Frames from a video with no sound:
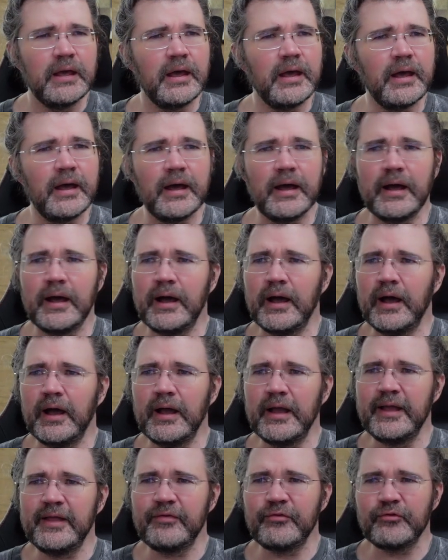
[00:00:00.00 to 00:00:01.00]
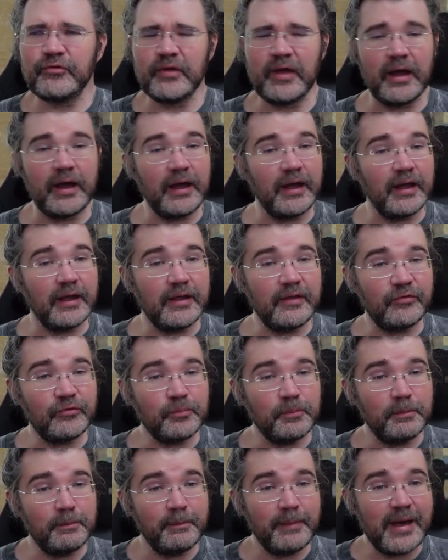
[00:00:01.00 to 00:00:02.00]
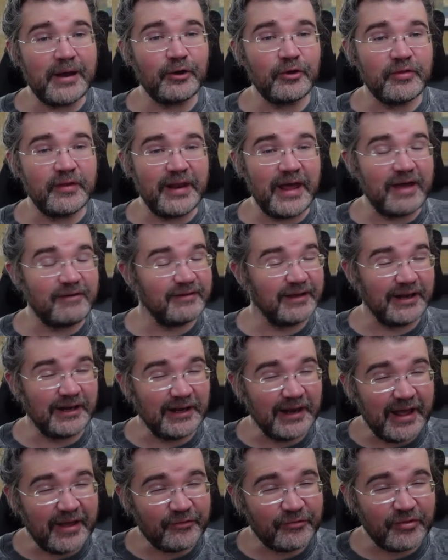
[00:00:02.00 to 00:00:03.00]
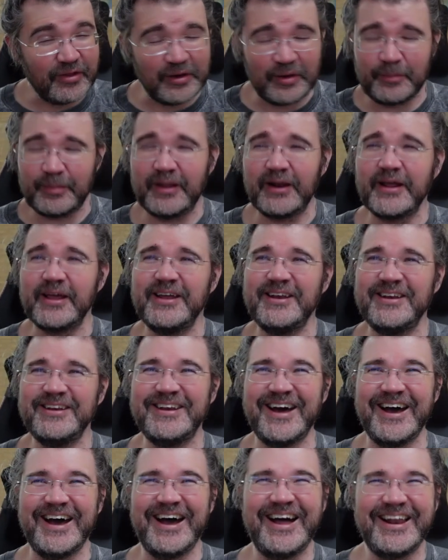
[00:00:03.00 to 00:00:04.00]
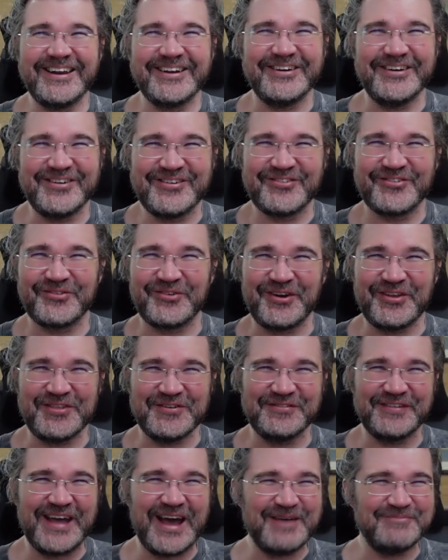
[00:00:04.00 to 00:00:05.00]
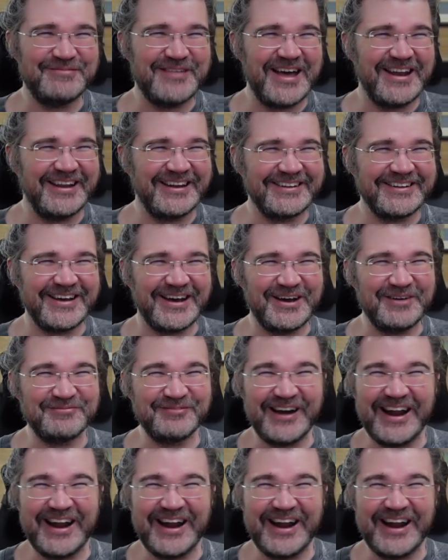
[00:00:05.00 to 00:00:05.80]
It's better than having less than $1 billion worth of GAAP net income,